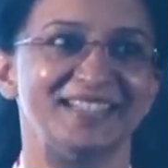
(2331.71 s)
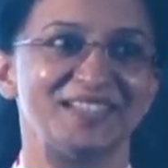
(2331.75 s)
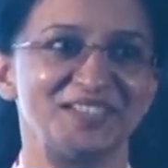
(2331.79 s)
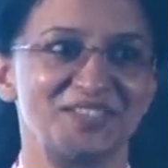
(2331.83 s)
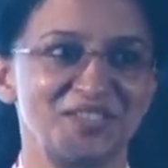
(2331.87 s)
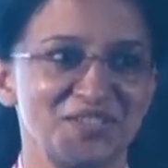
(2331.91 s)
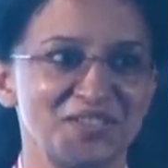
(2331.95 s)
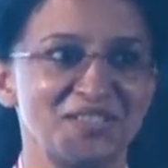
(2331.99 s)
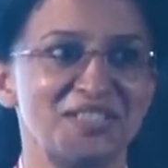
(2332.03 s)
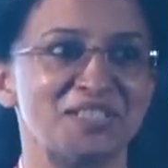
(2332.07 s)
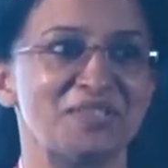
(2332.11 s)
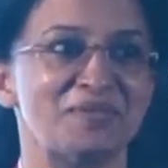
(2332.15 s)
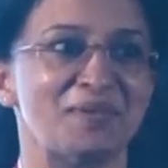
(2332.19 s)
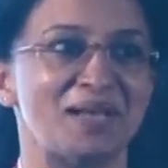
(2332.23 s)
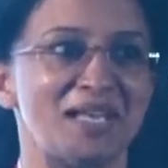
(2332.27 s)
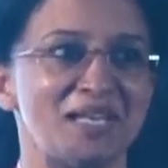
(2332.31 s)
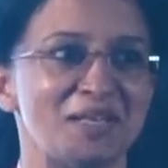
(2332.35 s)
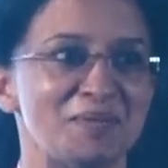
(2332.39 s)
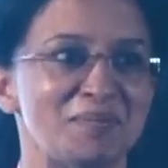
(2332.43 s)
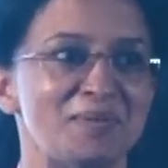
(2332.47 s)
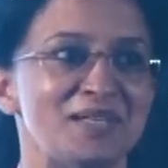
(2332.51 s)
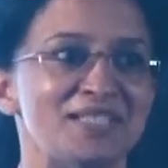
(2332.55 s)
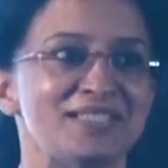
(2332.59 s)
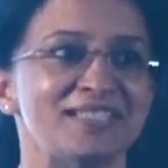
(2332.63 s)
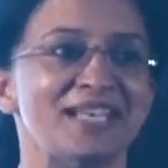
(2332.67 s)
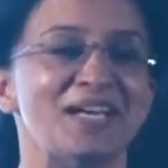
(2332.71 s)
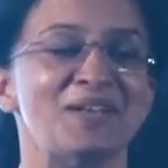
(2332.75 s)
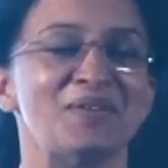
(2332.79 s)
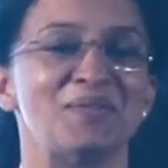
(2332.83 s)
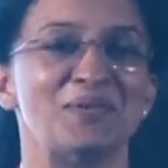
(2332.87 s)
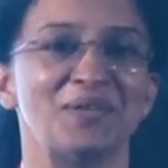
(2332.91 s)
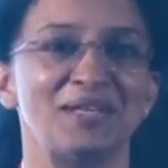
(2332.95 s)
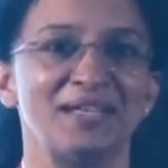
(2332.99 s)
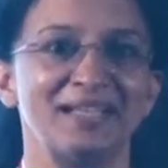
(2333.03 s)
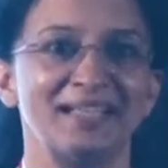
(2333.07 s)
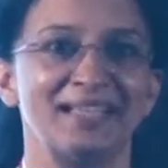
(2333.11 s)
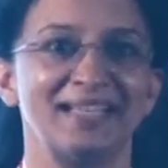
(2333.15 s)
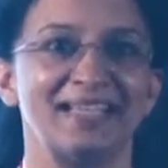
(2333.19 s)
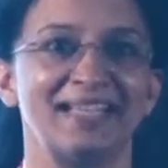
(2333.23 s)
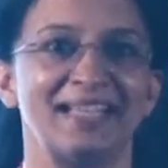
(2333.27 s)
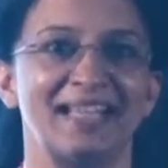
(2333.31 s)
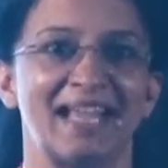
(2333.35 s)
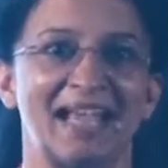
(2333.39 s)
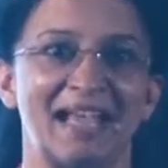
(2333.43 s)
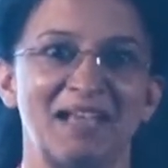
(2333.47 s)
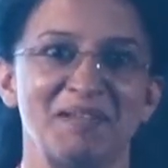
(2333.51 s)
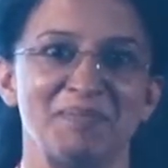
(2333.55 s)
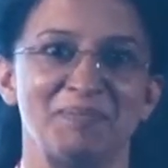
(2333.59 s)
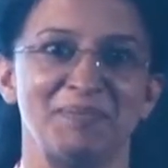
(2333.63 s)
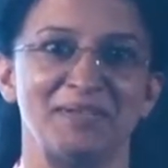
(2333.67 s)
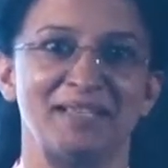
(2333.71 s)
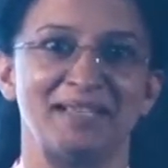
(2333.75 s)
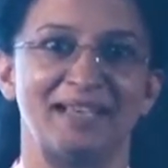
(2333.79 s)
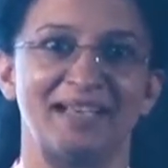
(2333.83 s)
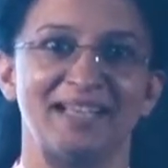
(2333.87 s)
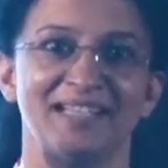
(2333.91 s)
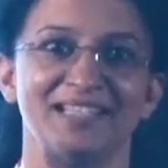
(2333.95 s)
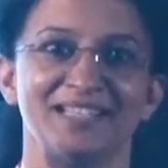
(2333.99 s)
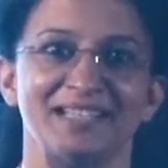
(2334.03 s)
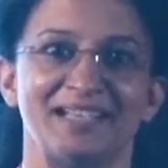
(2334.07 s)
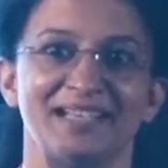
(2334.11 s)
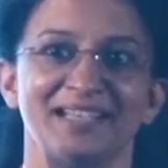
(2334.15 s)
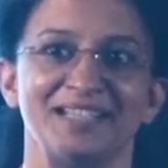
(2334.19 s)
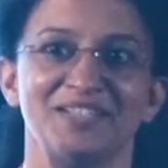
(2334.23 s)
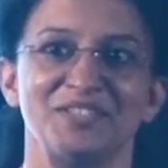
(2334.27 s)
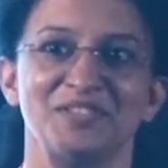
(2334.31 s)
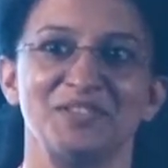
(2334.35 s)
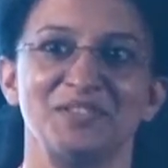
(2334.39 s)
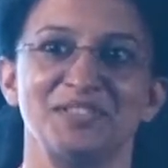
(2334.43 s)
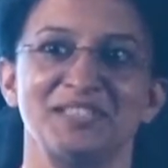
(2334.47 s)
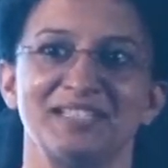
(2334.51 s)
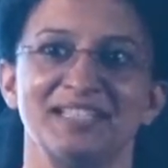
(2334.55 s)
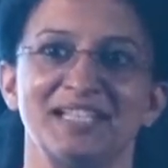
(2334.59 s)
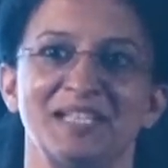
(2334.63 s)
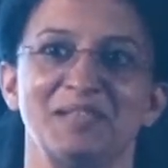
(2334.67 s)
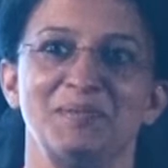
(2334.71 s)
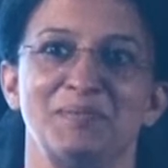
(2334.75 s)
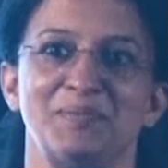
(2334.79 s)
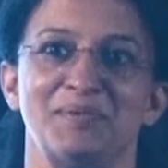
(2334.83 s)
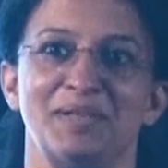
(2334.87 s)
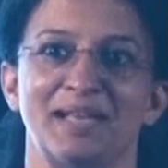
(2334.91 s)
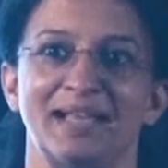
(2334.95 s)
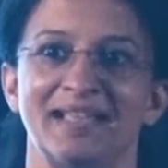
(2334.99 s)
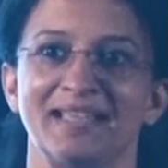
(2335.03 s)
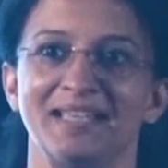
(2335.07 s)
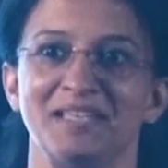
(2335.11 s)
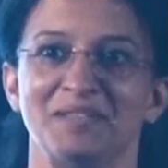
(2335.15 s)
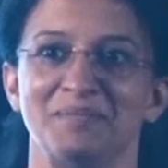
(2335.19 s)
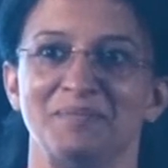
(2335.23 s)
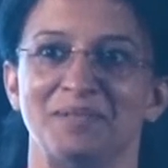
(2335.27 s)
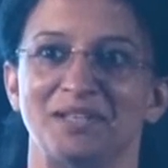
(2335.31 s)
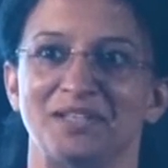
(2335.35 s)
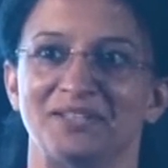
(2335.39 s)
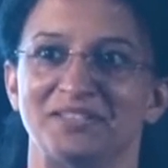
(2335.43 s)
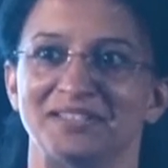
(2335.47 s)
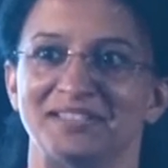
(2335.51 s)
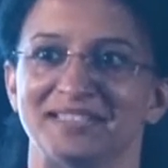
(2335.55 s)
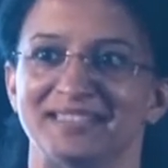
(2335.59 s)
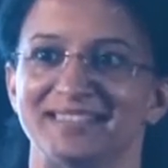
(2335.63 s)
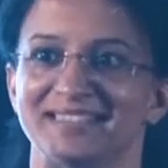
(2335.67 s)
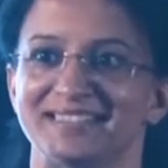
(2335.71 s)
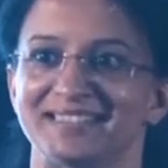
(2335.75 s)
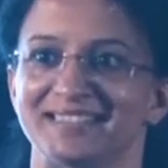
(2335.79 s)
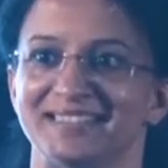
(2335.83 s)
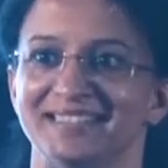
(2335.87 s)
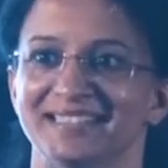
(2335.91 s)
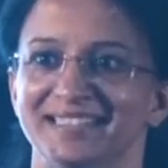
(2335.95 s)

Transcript: So the developers are really happy. I should tell Brian about this.